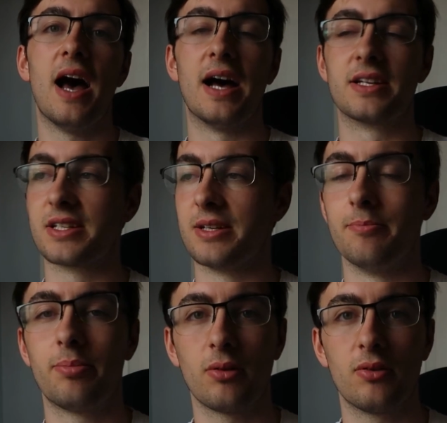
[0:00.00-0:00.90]
as an
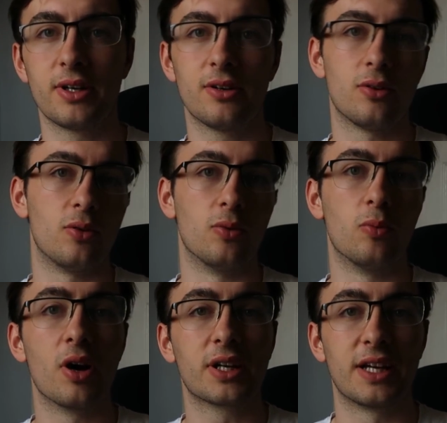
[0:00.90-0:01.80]
employer or
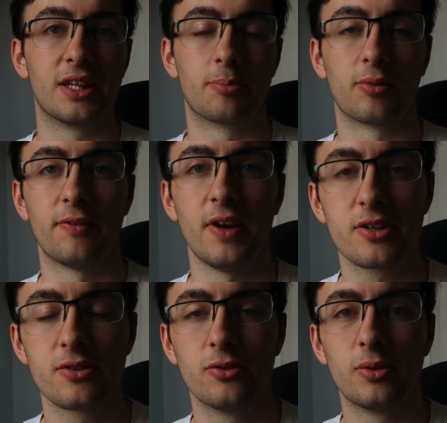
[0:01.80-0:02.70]
working in the
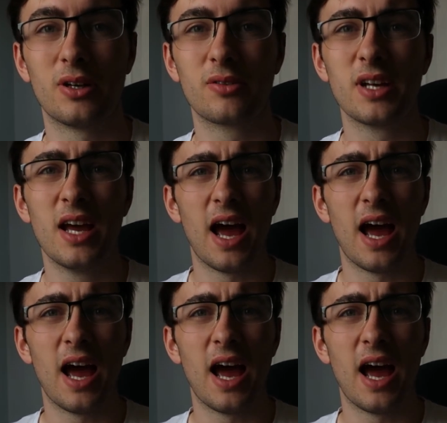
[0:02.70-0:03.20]
professional world,